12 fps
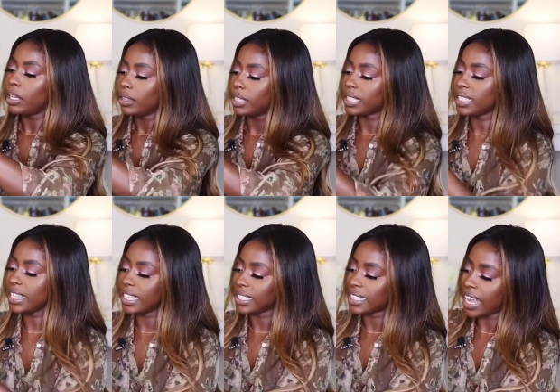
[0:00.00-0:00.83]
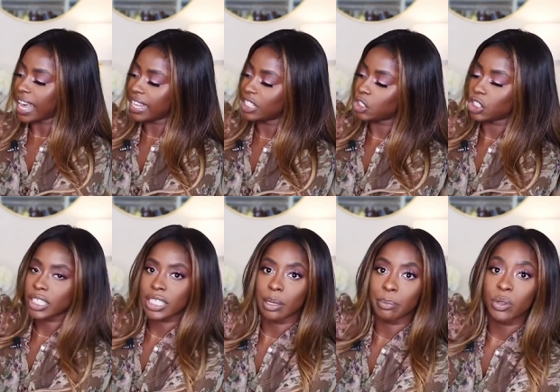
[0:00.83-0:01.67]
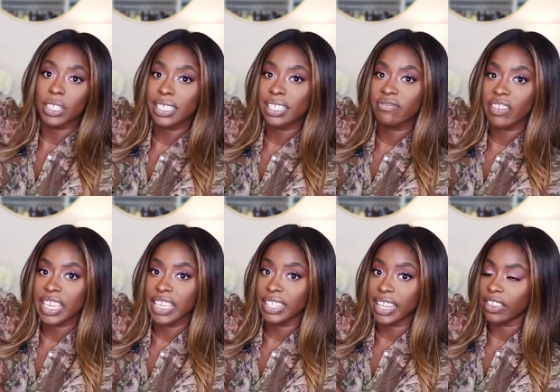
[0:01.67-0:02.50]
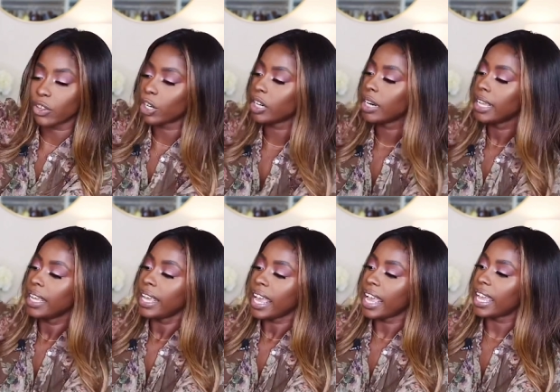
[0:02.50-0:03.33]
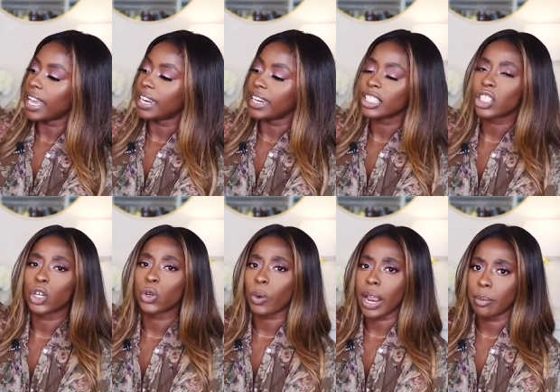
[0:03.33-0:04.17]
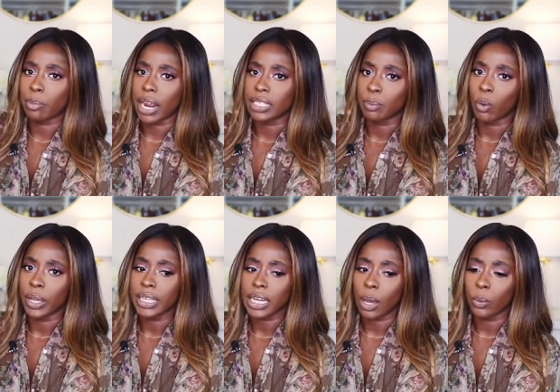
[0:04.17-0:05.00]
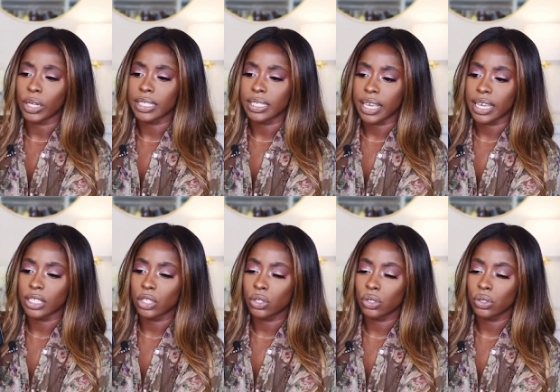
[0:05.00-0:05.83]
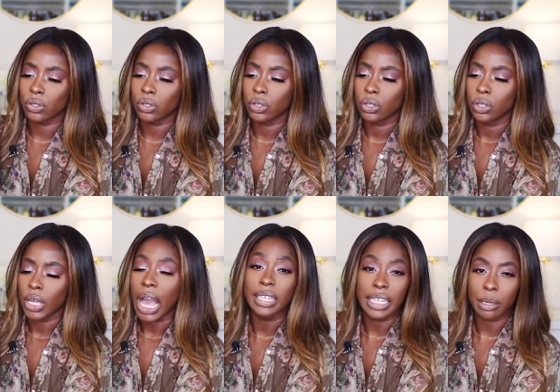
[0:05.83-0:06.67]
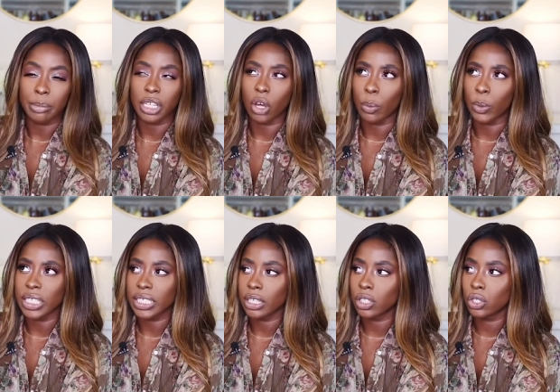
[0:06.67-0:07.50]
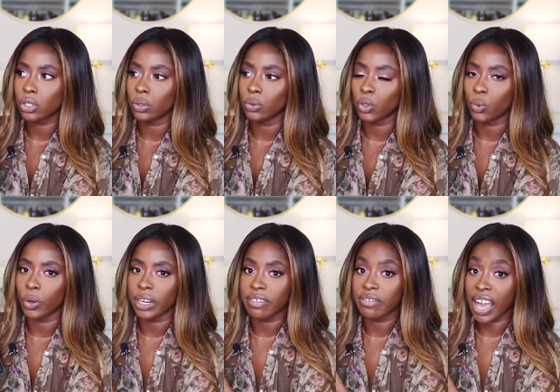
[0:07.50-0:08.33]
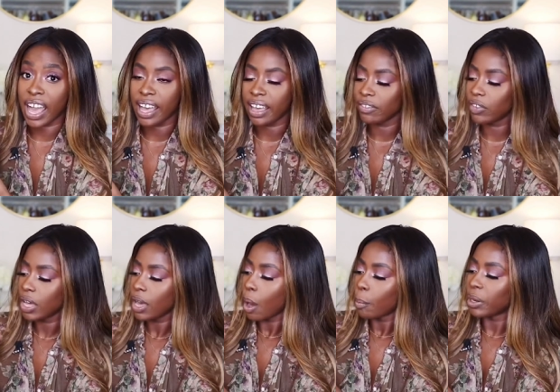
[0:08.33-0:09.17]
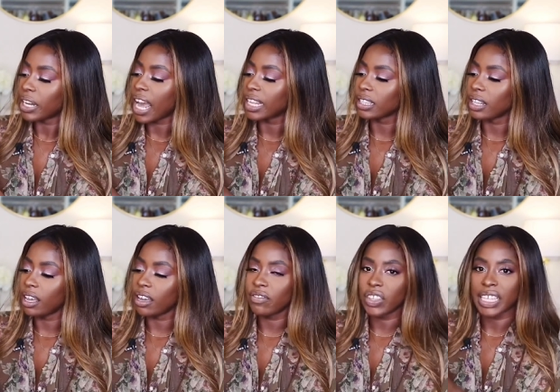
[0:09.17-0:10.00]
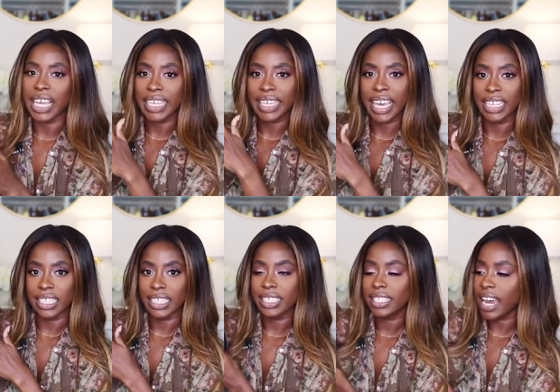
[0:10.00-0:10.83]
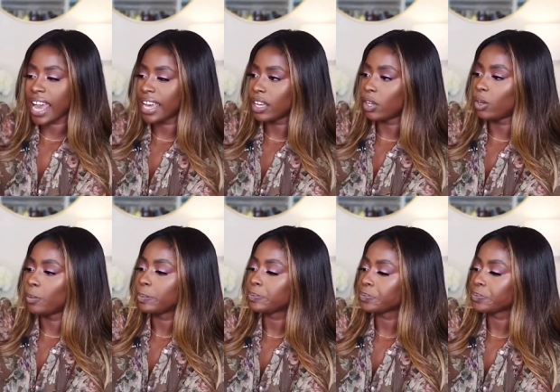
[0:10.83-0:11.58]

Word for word: This is the inside, it's just simple. This is vegan leather and it's a great price point. I wanna say it's, I'll link it below. I wanna say it's $225, but I love the like Kelly style.